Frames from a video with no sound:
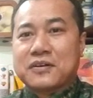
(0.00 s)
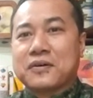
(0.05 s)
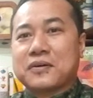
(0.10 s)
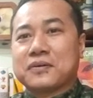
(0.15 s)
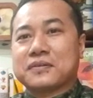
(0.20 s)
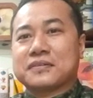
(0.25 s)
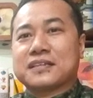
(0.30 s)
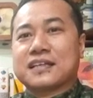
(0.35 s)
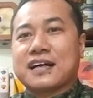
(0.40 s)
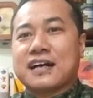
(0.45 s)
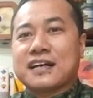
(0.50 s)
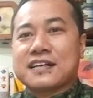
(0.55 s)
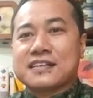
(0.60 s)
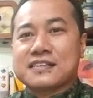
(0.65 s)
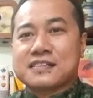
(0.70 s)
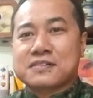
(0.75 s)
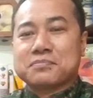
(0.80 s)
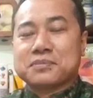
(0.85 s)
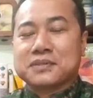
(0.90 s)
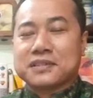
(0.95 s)
on the
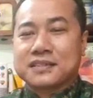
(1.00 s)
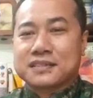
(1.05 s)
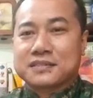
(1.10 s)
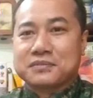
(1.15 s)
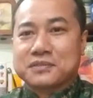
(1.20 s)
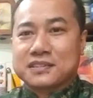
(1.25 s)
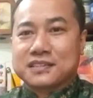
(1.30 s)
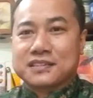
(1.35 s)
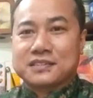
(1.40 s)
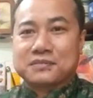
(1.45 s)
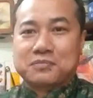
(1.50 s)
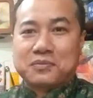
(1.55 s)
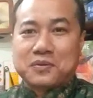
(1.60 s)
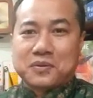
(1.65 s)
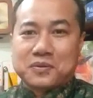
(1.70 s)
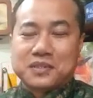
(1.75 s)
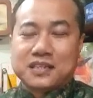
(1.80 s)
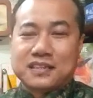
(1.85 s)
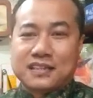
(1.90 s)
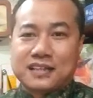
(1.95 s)
iceberg which is
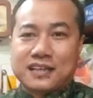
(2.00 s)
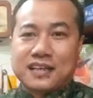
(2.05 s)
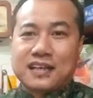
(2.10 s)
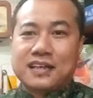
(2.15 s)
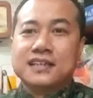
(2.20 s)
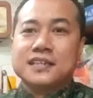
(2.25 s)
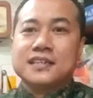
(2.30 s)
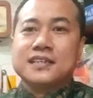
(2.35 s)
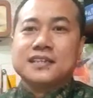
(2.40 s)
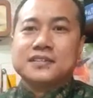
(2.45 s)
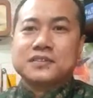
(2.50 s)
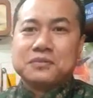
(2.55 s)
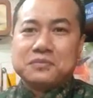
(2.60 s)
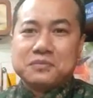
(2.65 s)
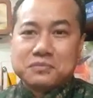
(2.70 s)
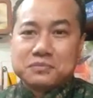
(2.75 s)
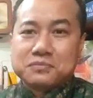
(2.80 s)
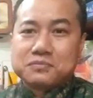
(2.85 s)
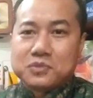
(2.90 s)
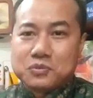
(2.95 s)
floating there. So
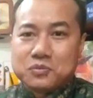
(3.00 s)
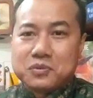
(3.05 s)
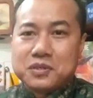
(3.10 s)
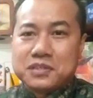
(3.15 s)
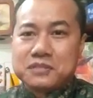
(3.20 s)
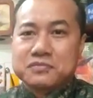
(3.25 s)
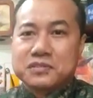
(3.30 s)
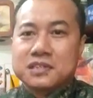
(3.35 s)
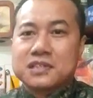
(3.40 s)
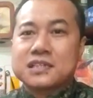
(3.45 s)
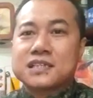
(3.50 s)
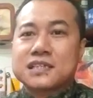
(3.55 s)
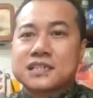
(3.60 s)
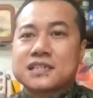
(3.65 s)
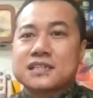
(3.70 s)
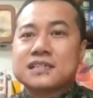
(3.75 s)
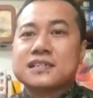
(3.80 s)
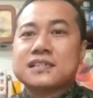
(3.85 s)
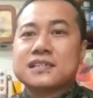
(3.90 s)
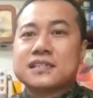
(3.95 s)
whatever it
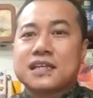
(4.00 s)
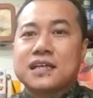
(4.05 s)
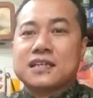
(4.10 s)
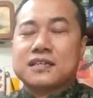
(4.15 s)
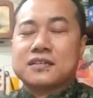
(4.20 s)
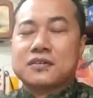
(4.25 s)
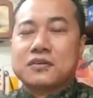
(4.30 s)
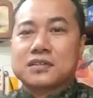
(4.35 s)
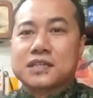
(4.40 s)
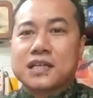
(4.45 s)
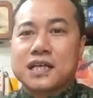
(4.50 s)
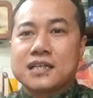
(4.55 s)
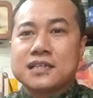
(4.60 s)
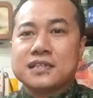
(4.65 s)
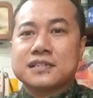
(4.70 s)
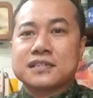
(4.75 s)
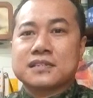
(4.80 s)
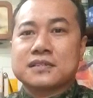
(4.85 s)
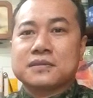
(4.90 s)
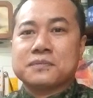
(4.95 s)
is, an
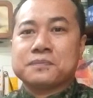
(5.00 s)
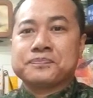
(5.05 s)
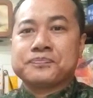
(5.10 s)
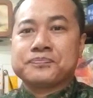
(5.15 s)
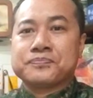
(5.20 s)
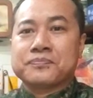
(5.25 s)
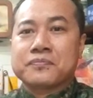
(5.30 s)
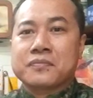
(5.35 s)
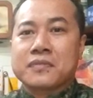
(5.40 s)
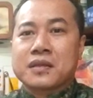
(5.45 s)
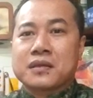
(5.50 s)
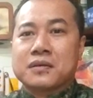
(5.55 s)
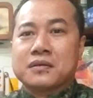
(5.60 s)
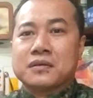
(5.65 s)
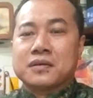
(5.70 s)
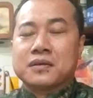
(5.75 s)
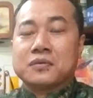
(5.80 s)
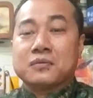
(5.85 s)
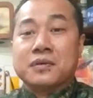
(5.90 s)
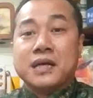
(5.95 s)
organism,
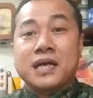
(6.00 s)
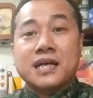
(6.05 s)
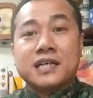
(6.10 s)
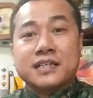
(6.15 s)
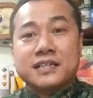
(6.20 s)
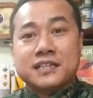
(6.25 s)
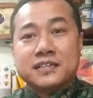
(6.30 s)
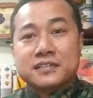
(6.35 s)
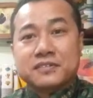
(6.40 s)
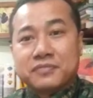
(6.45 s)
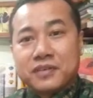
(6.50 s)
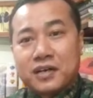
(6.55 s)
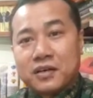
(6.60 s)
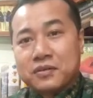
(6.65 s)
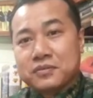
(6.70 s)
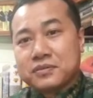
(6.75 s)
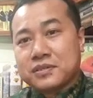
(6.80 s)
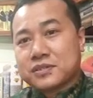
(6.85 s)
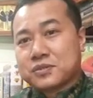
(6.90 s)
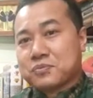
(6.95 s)
where it is
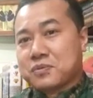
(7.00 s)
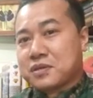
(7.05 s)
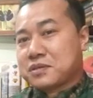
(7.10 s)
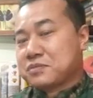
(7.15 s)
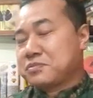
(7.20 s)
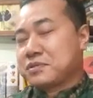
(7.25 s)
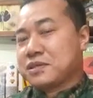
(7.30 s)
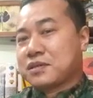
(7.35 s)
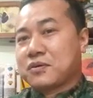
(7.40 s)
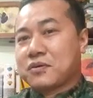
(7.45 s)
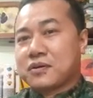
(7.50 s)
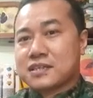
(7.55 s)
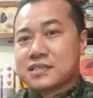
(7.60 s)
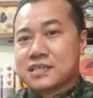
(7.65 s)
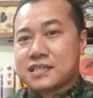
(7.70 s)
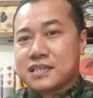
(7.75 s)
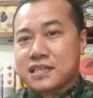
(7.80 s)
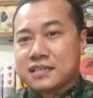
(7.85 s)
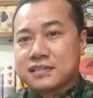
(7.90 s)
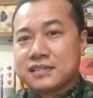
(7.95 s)
found is what we call as
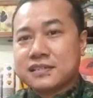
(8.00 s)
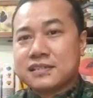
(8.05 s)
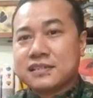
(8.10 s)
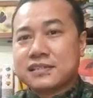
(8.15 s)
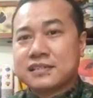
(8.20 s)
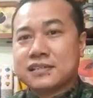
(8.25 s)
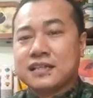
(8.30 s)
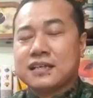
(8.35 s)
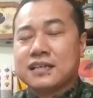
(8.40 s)
an address,